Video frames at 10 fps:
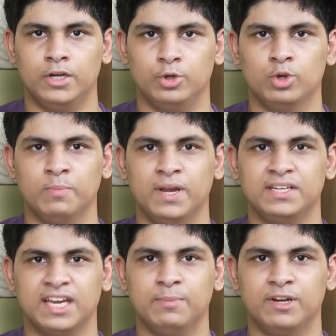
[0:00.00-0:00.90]
During
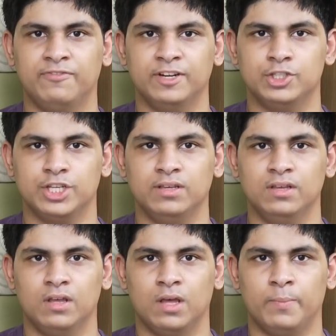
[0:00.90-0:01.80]
my time at
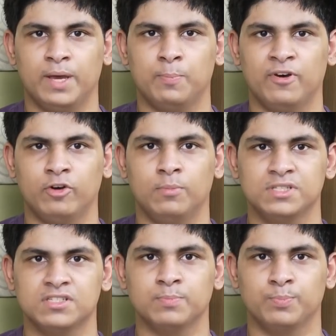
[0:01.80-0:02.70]
FIITJEE, my
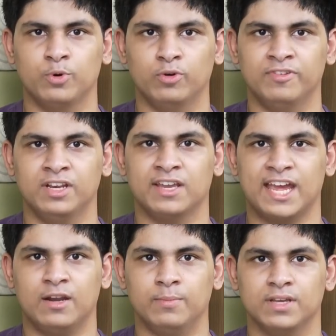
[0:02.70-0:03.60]
performance improved in
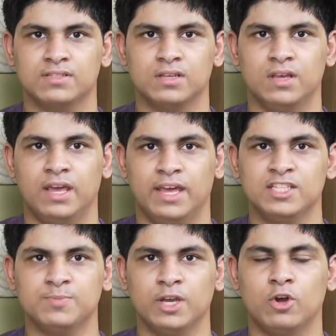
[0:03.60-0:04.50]
academics.
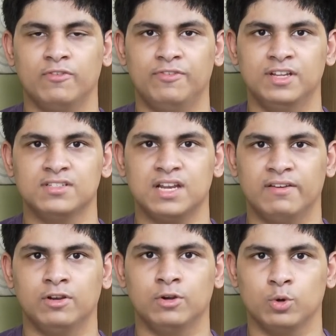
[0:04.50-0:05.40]
Hence, my confidence level